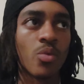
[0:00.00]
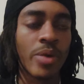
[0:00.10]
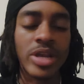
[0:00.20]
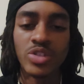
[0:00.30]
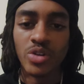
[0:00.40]

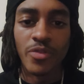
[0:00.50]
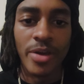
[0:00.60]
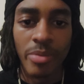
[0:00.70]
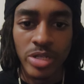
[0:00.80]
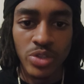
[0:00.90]
raise your
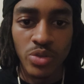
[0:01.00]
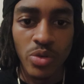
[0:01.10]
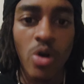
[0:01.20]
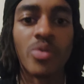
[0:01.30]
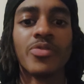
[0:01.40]
vibrational
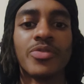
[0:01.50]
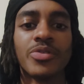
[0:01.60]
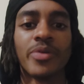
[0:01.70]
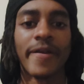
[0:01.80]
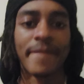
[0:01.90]
aura
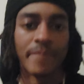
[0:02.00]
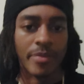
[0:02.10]
field, right?